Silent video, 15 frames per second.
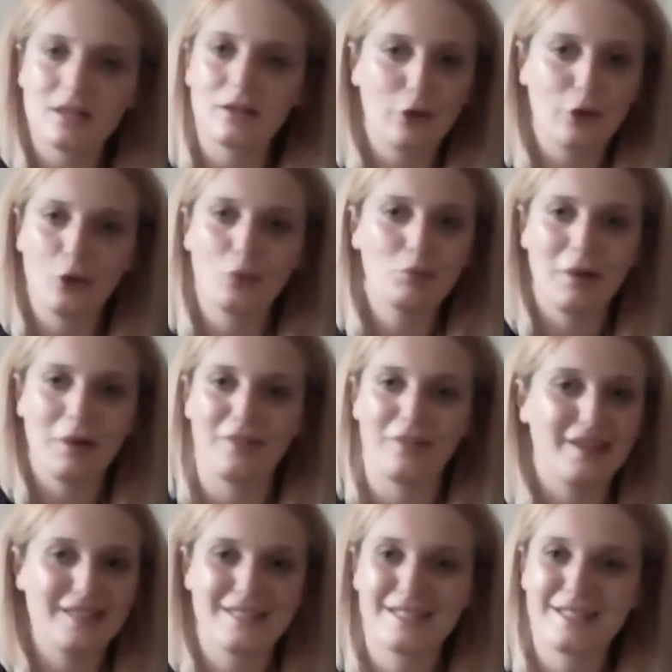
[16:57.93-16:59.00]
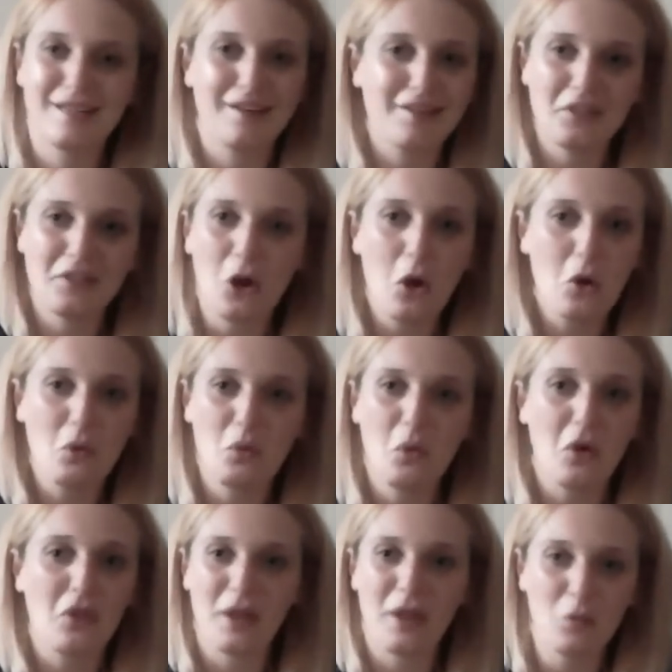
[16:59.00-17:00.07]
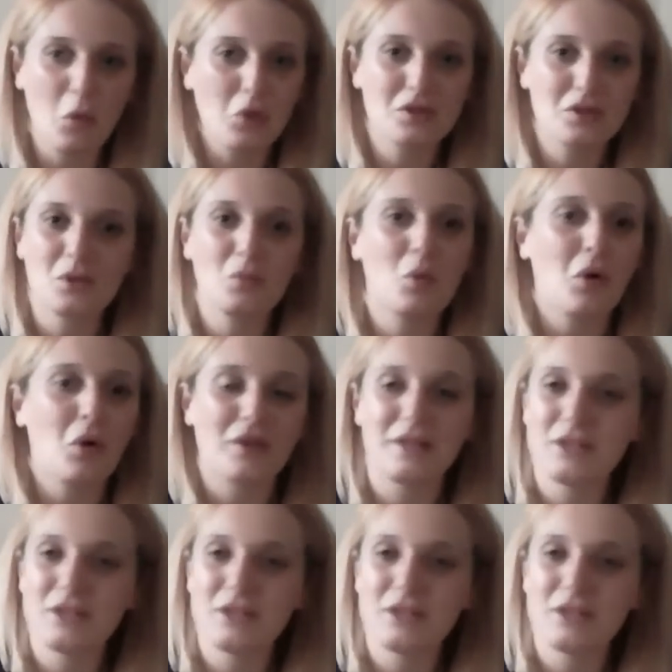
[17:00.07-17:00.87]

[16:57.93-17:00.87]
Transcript: human. They still know what they want and what they